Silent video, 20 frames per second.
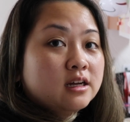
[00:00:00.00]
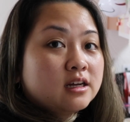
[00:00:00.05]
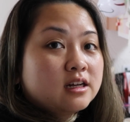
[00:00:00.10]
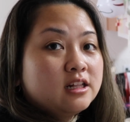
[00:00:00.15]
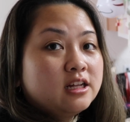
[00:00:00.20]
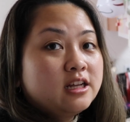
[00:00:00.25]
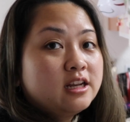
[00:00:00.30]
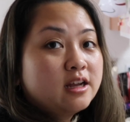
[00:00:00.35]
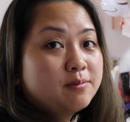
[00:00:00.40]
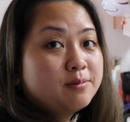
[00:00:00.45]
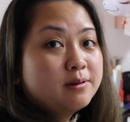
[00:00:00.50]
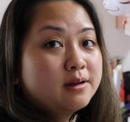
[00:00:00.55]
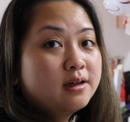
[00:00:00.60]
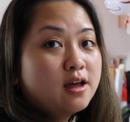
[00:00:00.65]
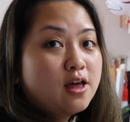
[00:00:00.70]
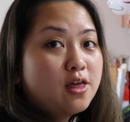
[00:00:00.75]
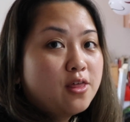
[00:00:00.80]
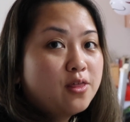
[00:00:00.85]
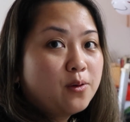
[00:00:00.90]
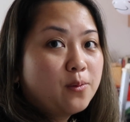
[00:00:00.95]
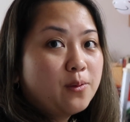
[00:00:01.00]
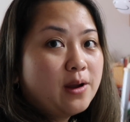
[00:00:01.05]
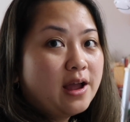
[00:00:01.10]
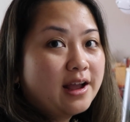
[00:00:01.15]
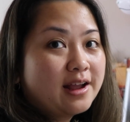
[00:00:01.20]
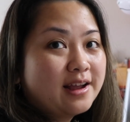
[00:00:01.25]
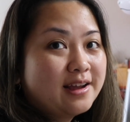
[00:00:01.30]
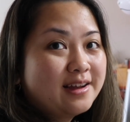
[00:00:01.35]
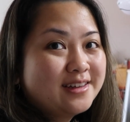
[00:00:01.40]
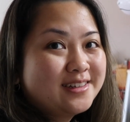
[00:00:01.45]
clean up the
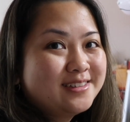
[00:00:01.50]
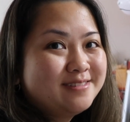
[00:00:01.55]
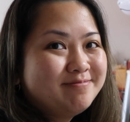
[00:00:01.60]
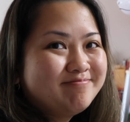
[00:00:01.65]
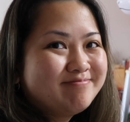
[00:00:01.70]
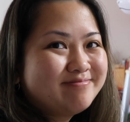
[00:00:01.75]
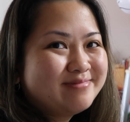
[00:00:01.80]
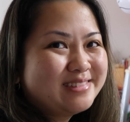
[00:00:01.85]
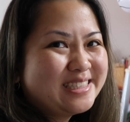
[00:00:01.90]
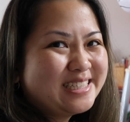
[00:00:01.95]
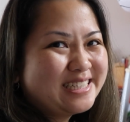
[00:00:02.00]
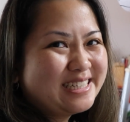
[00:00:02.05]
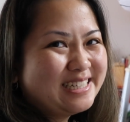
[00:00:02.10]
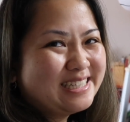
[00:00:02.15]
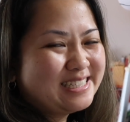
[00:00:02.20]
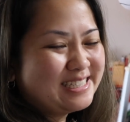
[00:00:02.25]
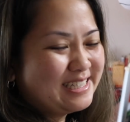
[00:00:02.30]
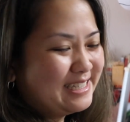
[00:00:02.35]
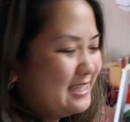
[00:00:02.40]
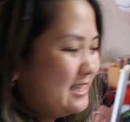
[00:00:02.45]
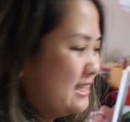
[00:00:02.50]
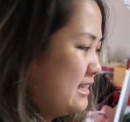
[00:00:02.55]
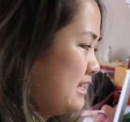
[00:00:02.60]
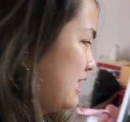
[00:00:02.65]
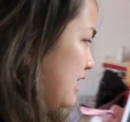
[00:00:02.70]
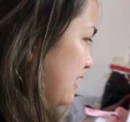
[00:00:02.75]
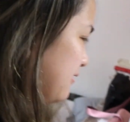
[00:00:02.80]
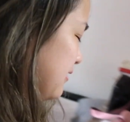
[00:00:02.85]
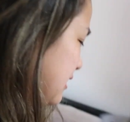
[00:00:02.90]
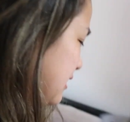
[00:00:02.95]
wreck in the kitchen. And then I have